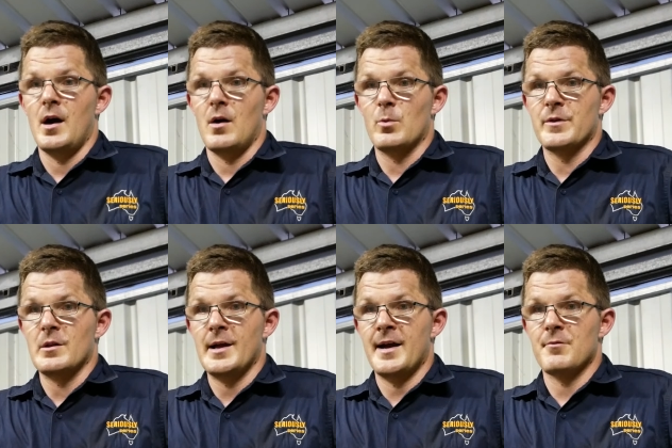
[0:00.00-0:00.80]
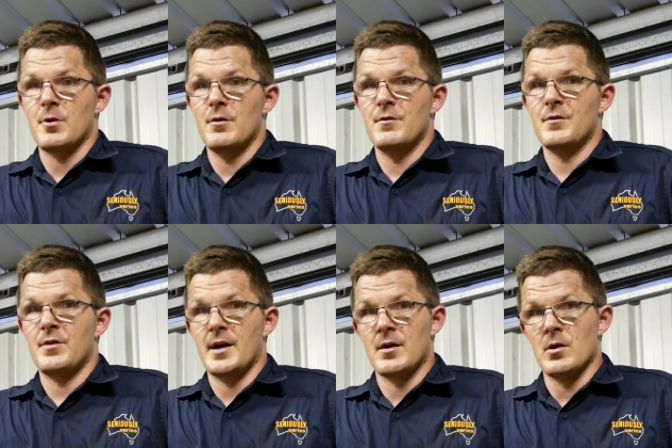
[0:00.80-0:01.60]
with the Land Rovers,
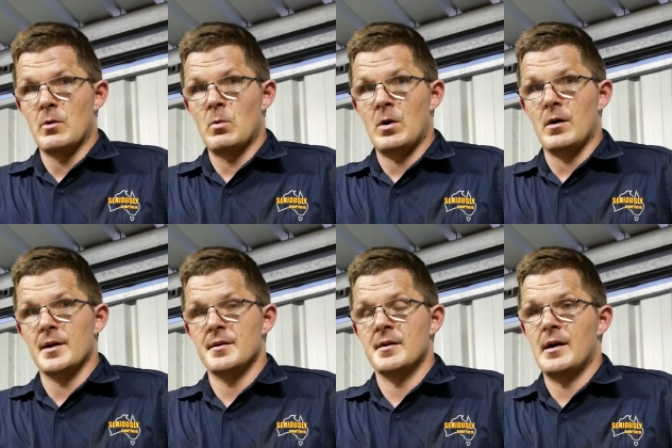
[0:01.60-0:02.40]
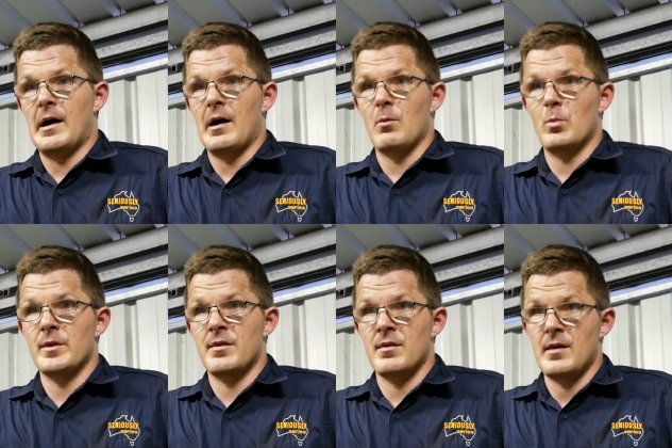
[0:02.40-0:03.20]
they got it right.
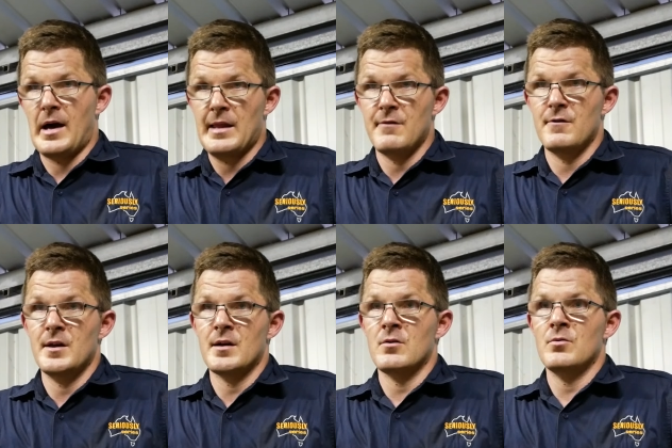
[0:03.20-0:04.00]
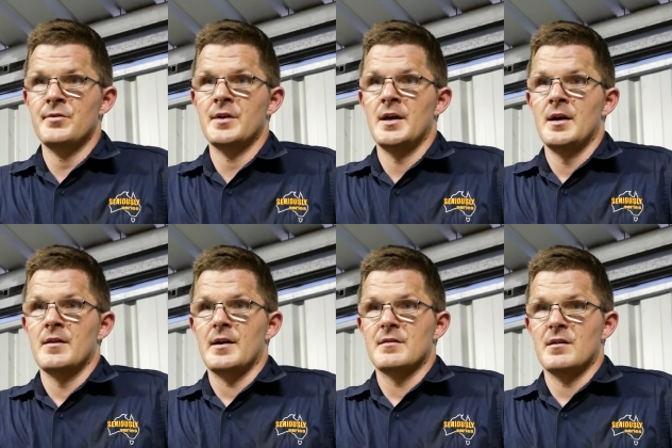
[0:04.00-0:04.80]
With other vehicles,
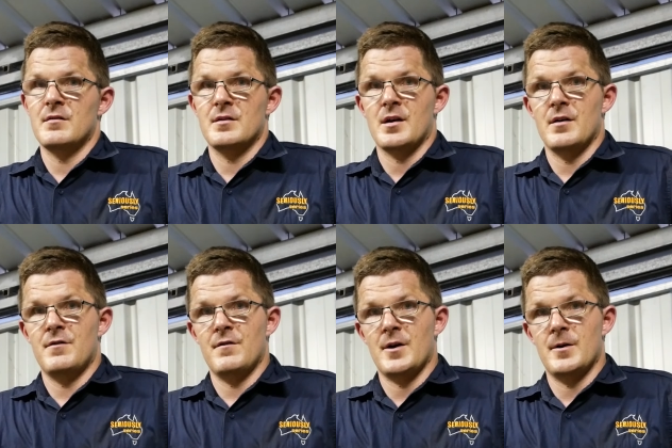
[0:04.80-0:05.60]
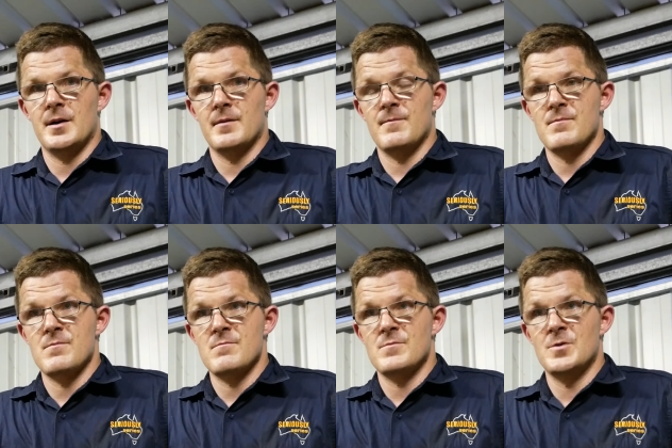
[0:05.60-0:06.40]
they tended to go for
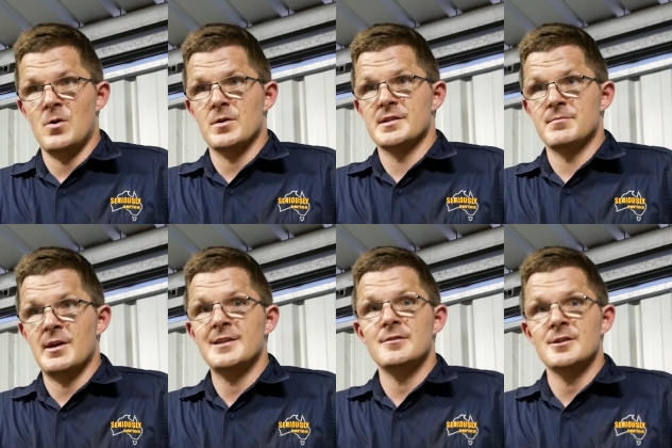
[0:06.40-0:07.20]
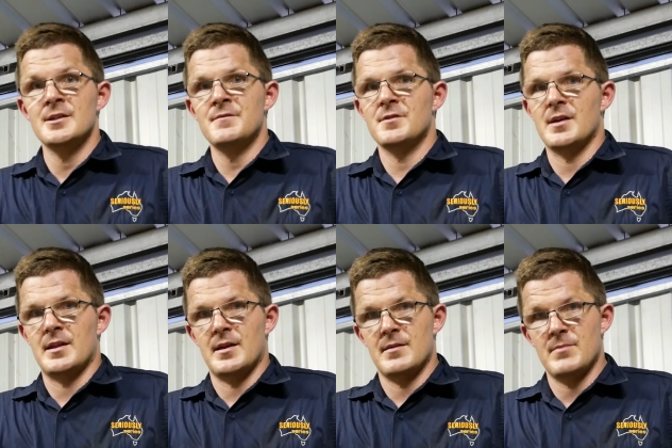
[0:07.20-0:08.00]
not as many leaves,
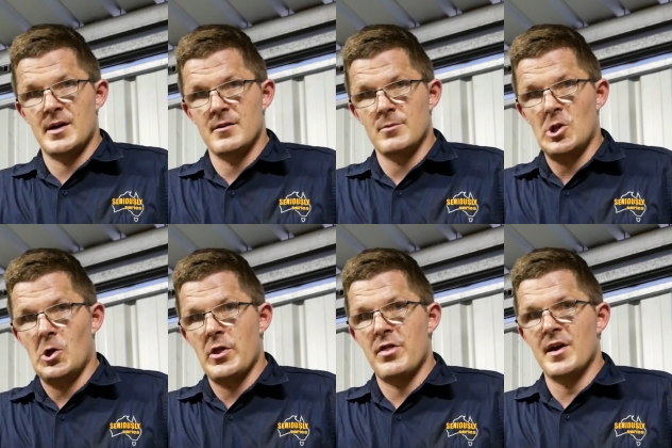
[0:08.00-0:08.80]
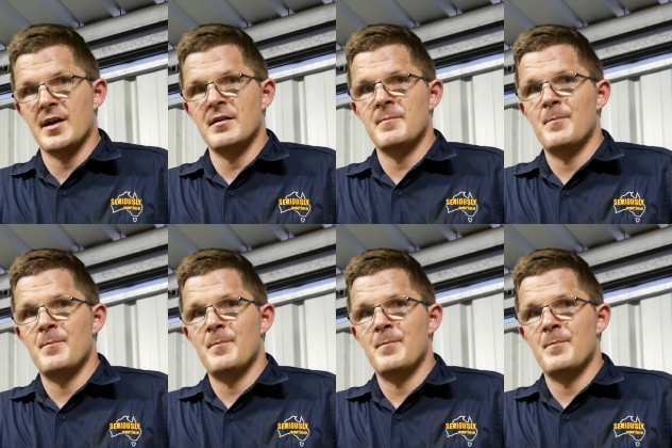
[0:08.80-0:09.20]
and they made them a lot thicker,